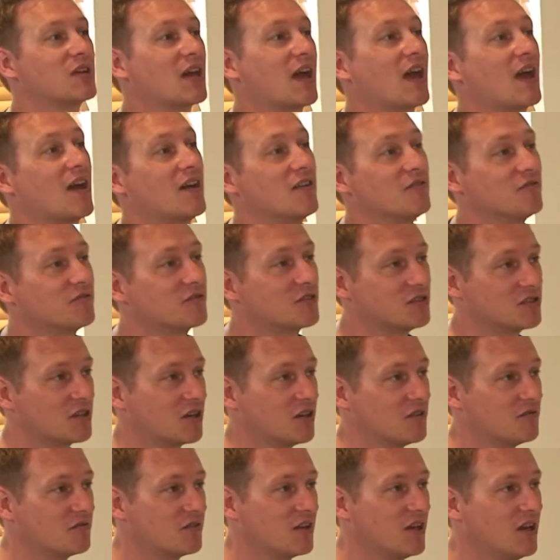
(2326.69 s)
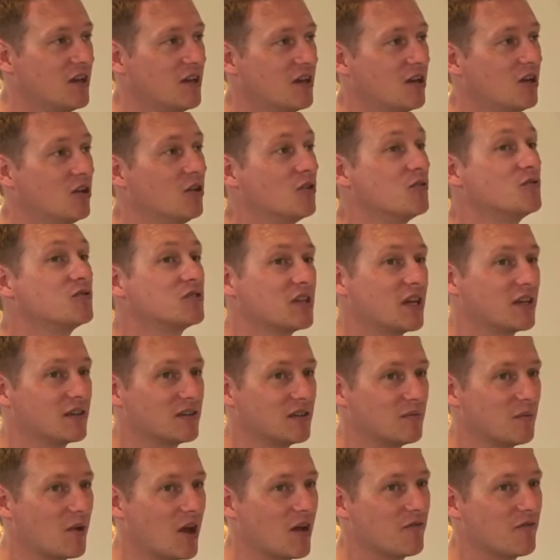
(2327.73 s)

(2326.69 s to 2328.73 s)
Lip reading: to have, because I've hallucinated him.